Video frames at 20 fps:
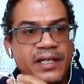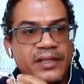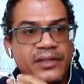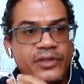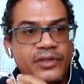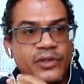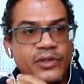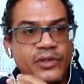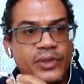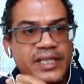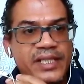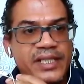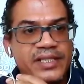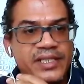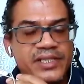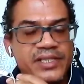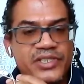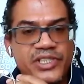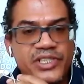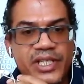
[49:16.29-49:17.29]
it
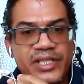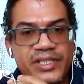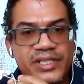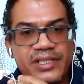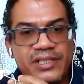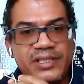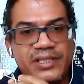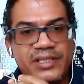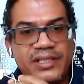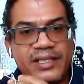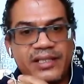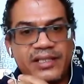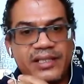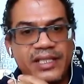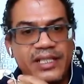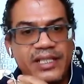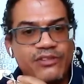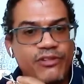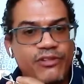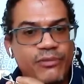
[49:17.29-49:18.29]
isn't just that
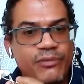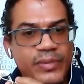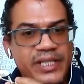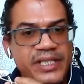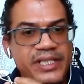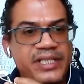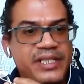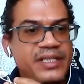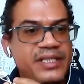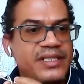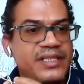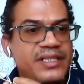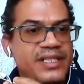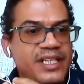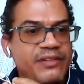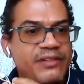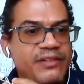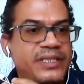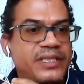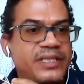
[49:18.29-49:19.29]
the information is
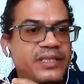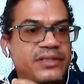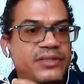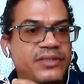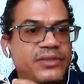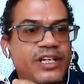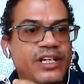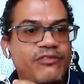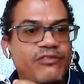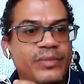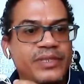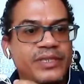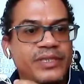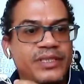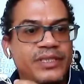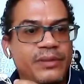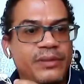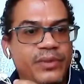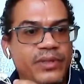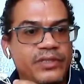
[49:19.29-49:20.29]
limited to
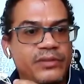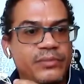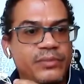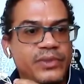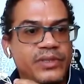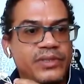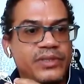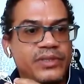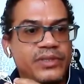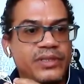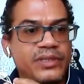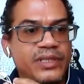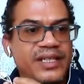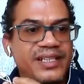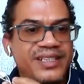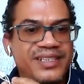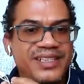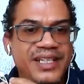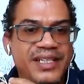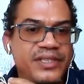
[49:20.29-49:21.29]
government departments,
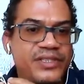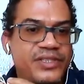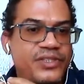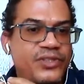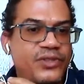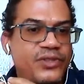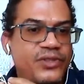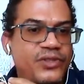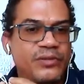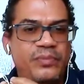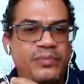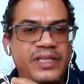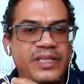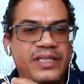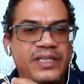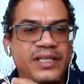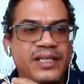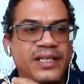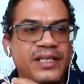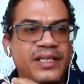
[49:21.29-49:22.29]
and it shouldn't
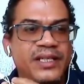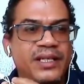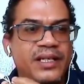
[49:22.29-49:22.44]
be